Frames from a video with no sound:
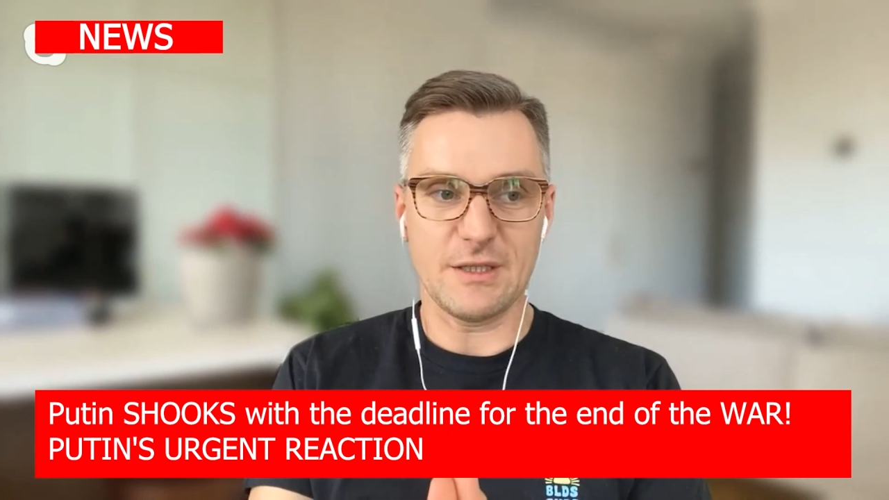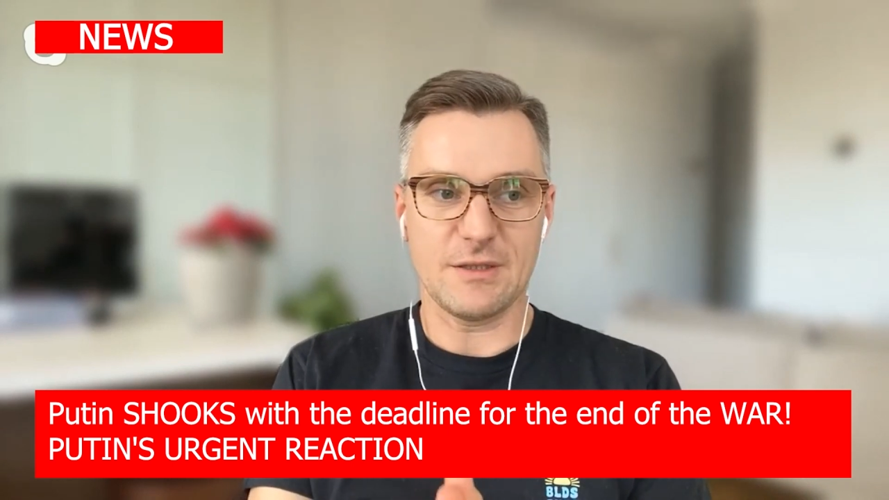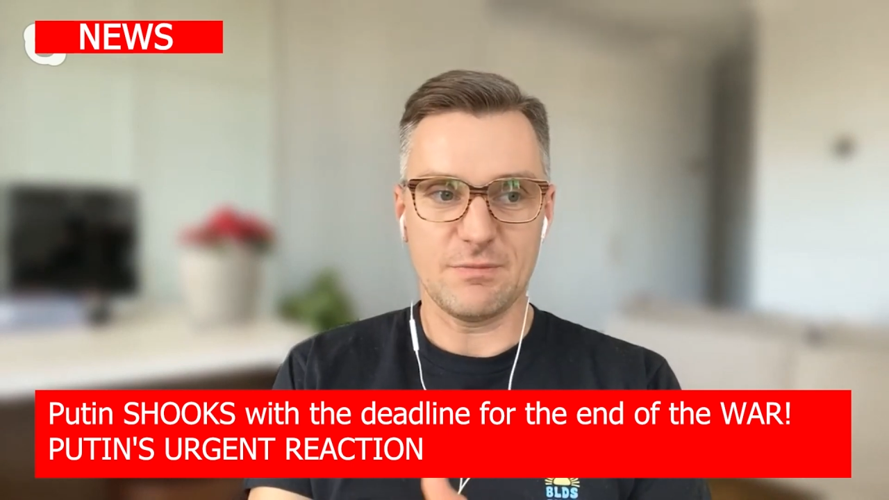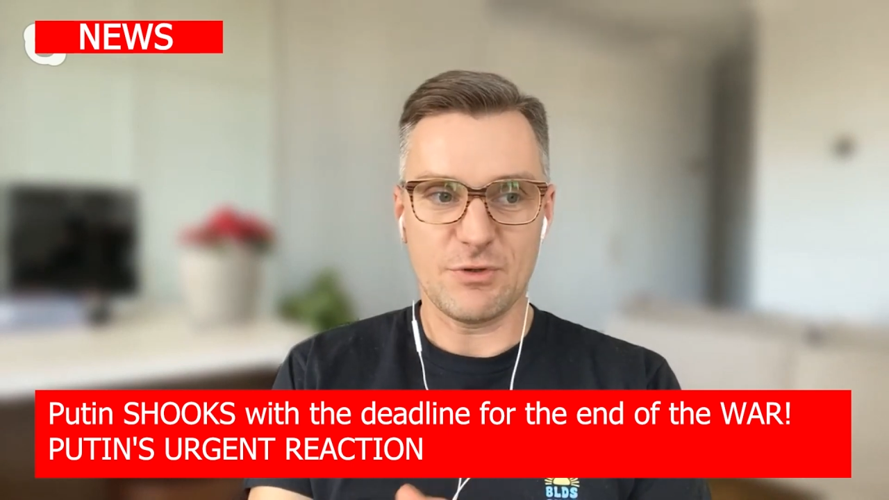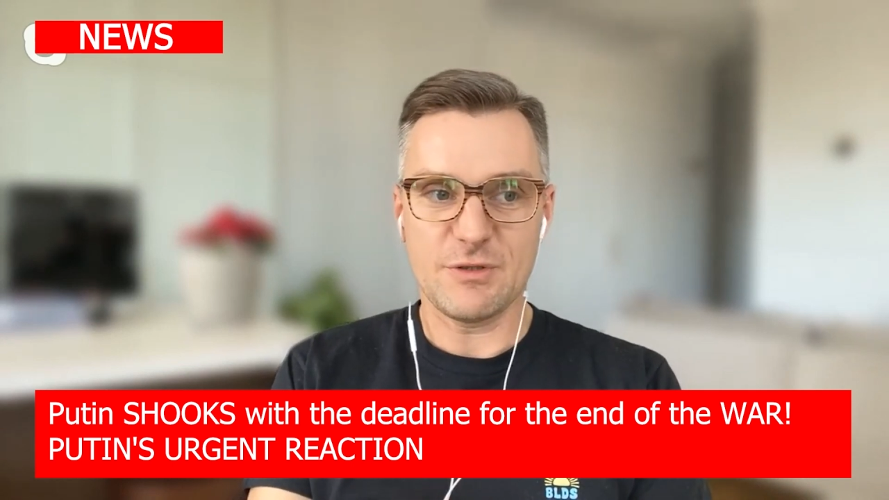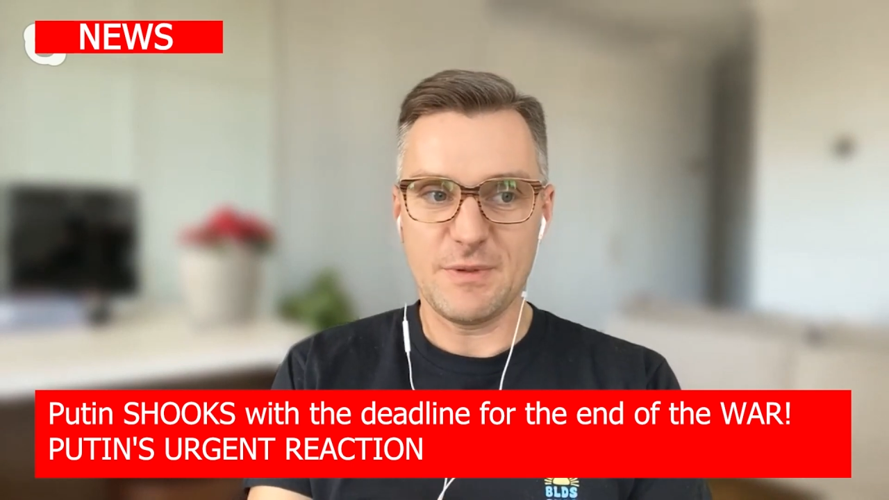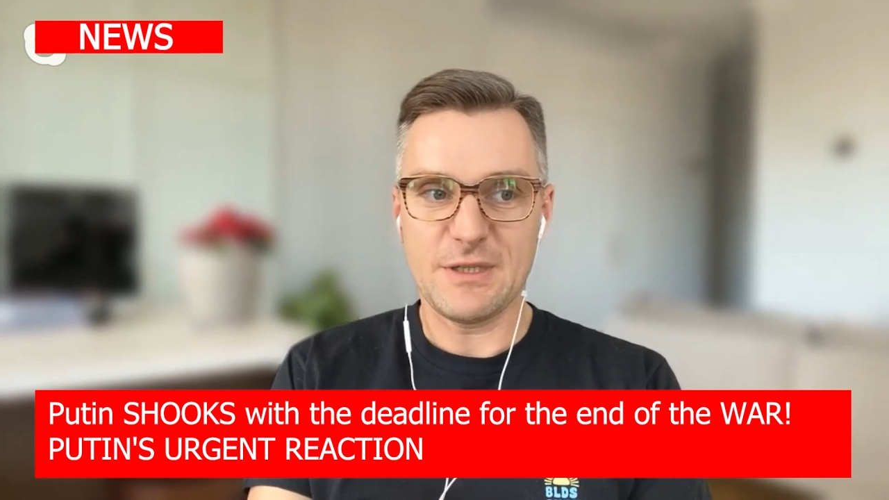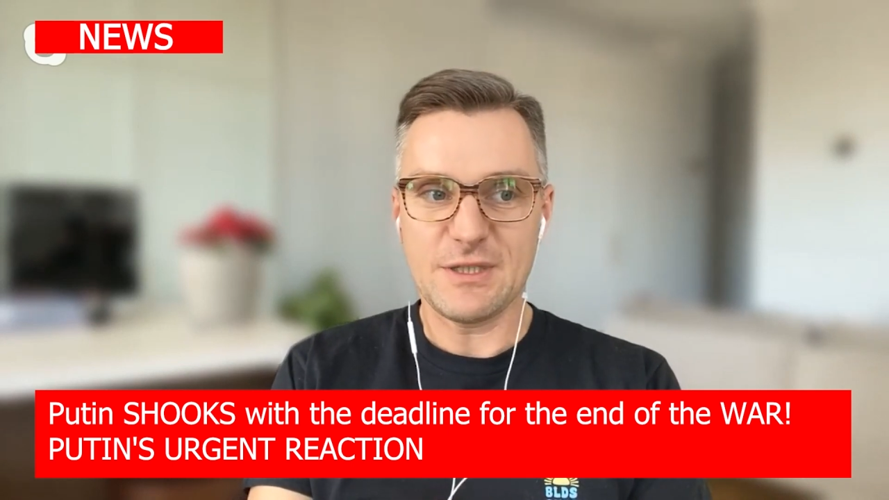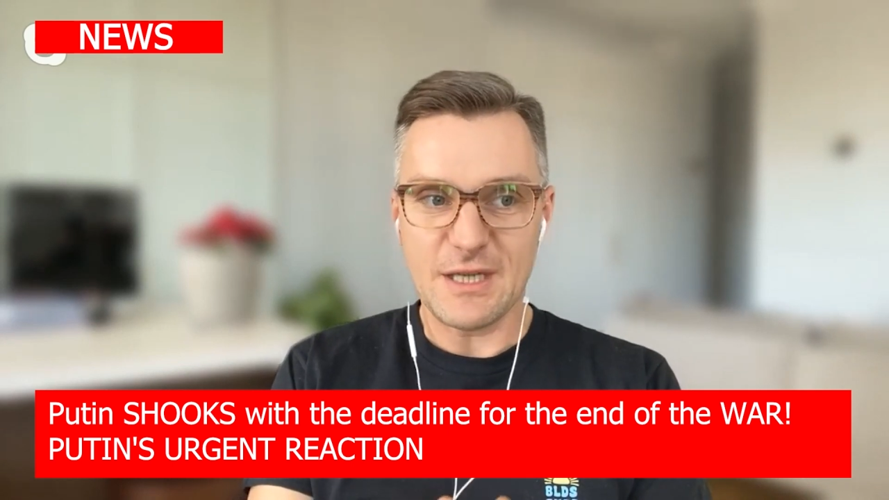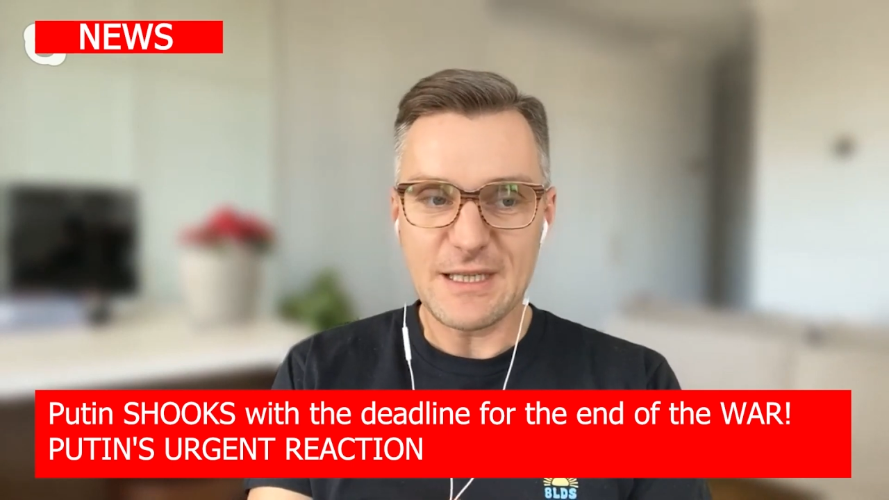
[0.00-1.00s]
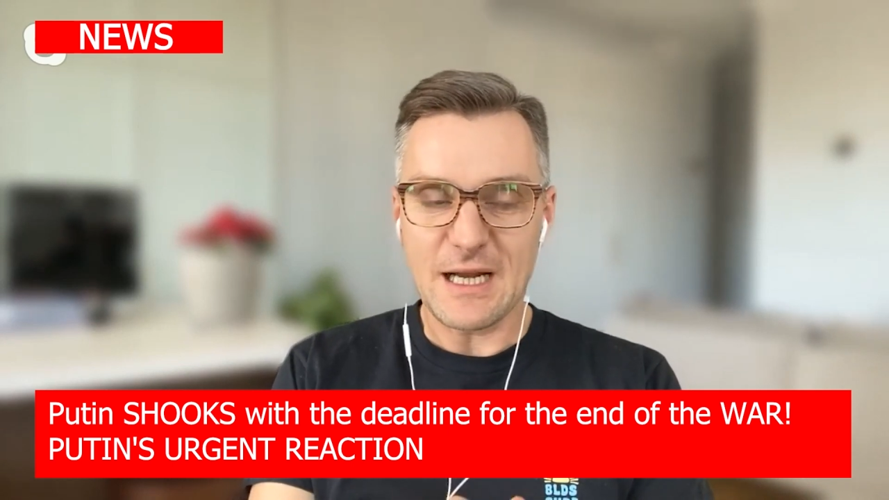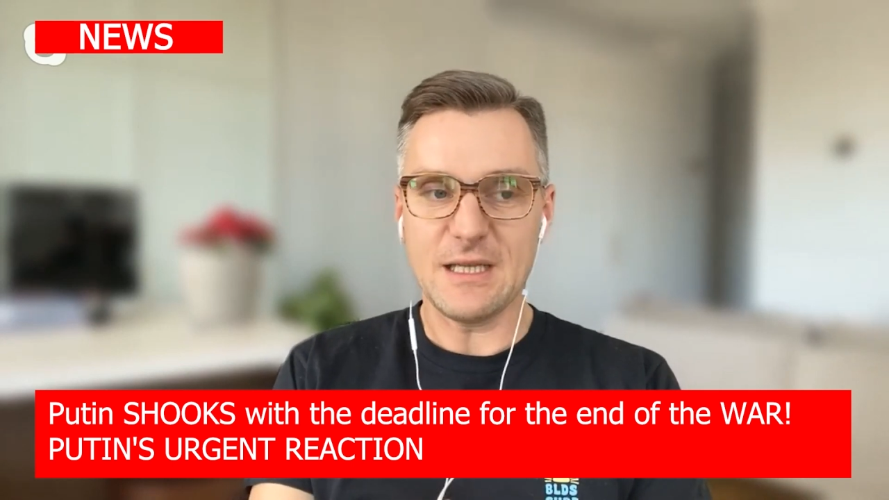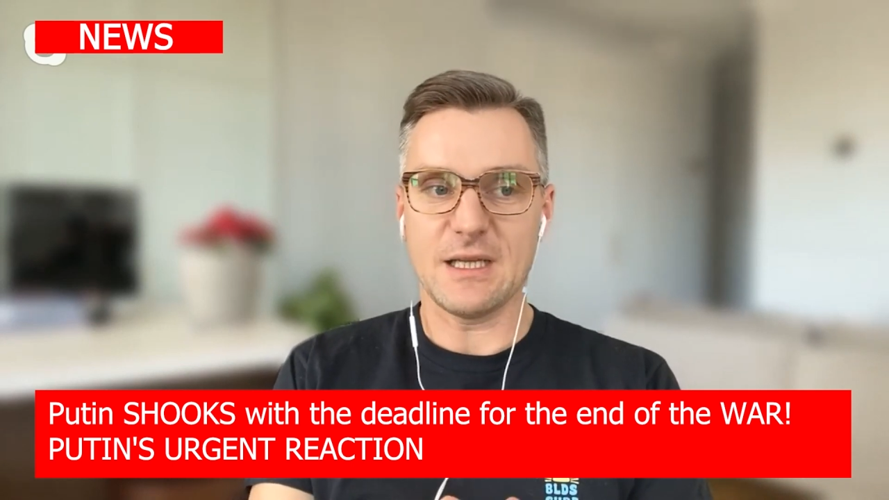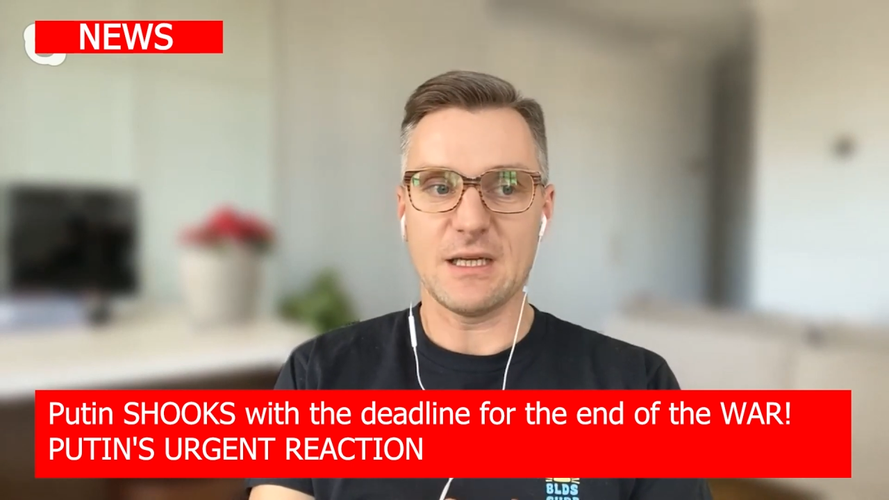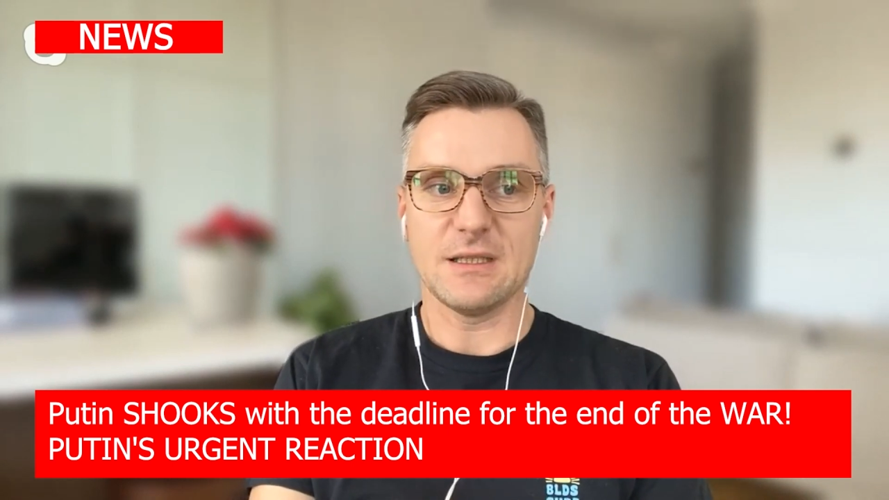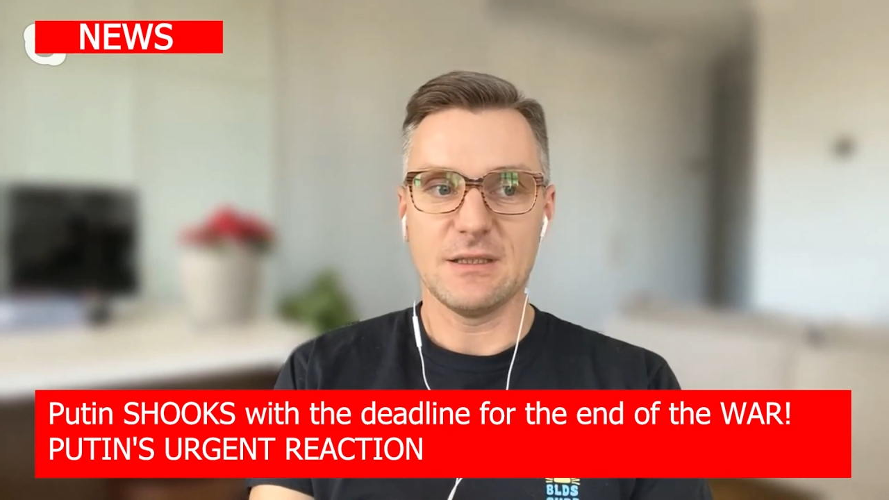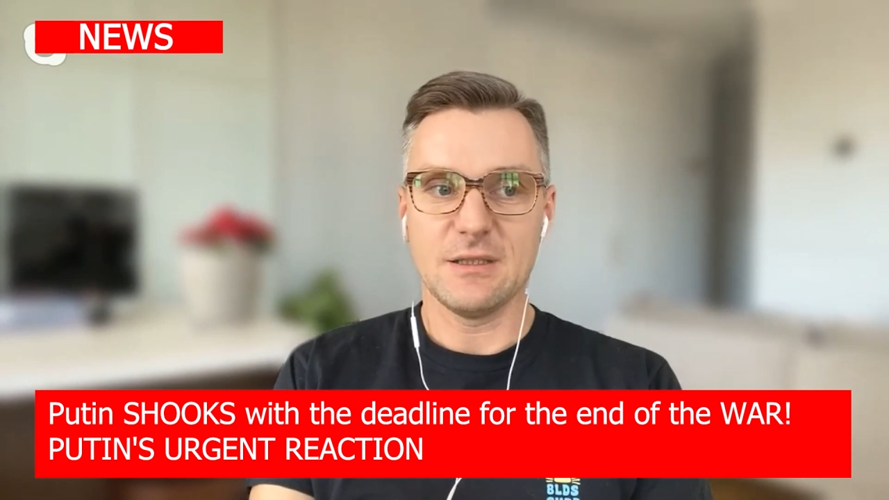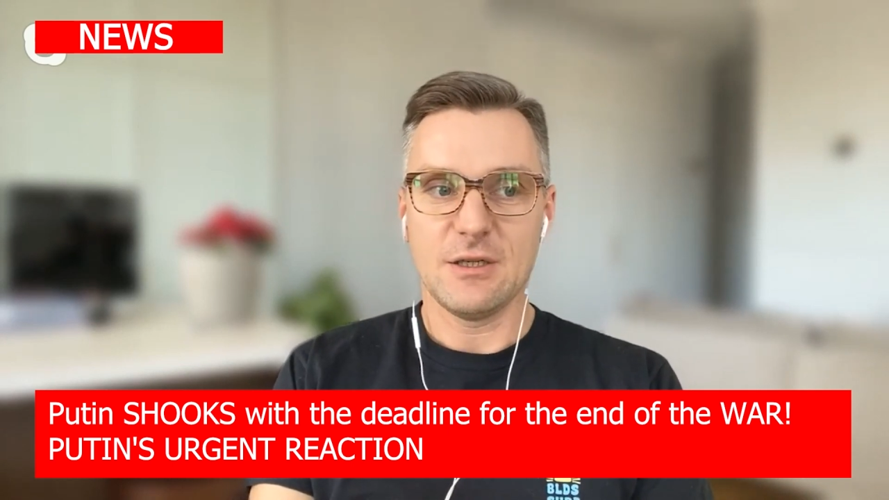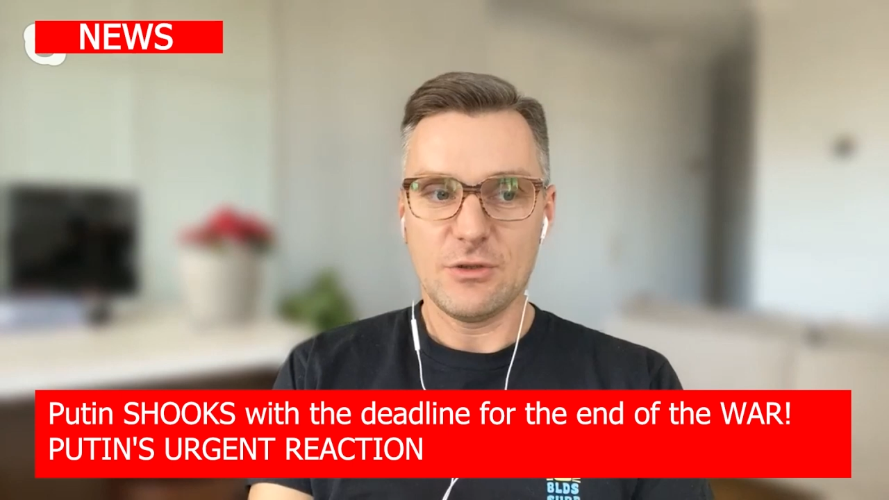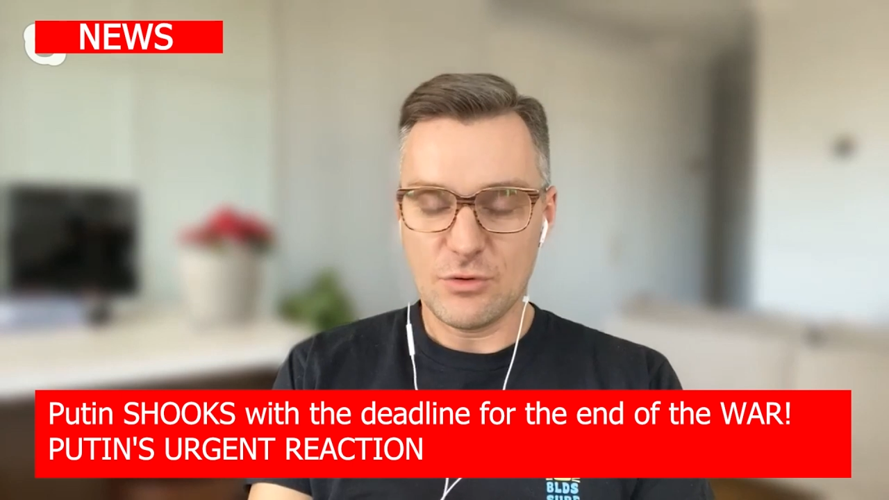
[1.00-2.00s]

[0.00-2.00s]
all others are worse.